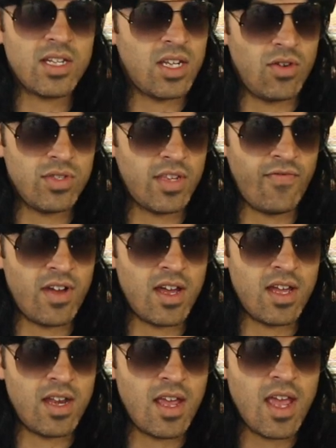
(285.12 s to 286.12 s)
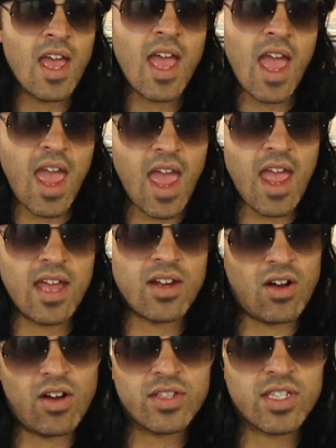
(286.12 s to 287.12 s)
Totes fun.
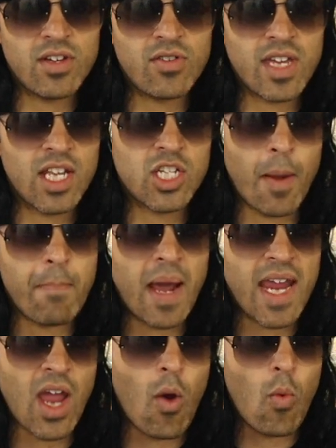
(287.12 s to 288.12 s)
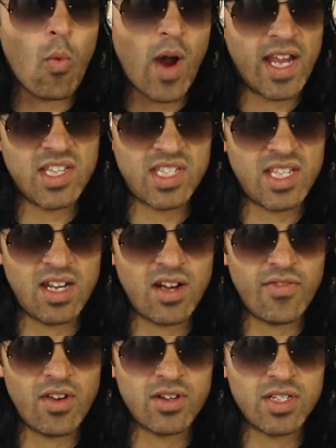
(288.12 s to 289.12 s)
And also catch Mike Weinstein
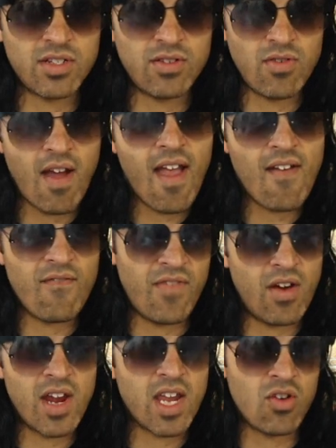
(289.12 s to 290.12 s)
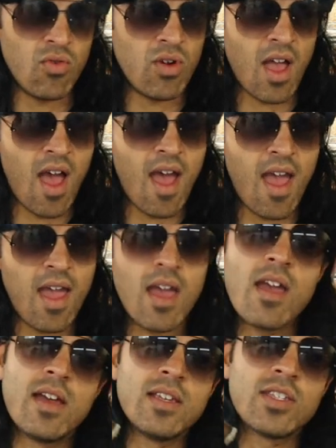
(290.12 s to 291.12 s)
on there too. Very cool guy.
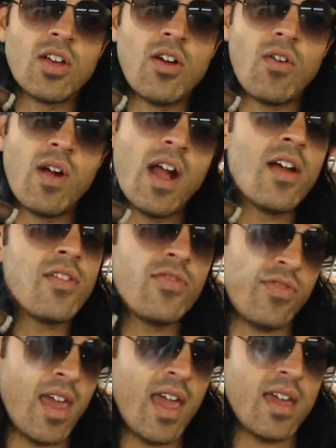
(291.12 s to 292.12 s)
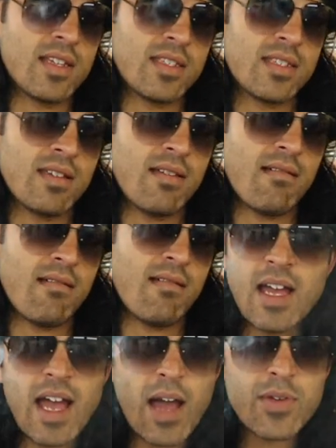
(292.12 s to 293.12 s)
So thanks.
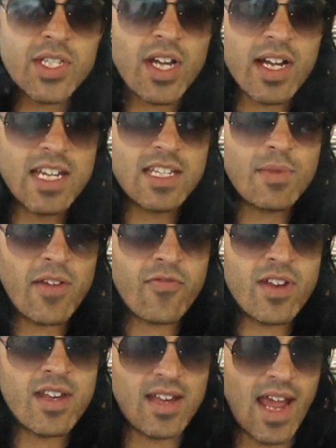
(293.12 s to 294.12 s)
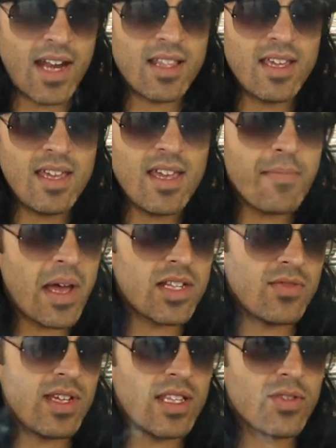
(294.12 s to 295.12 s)
I was talking to my friend Natalie
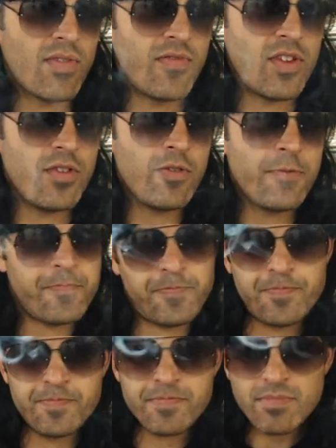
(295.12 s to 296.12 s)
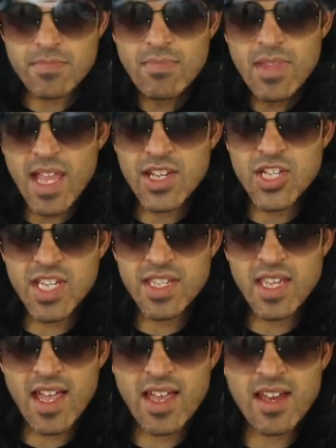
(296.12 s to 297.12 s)
about doing this review and she
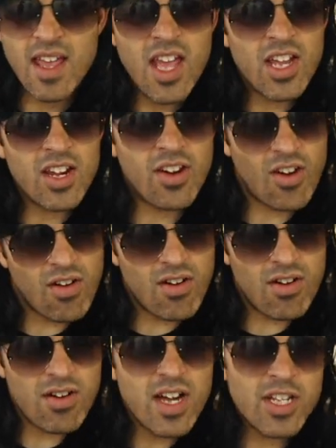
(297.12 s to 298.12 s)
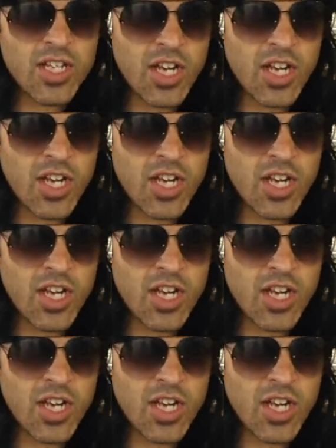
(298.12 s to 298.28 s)
said, girl,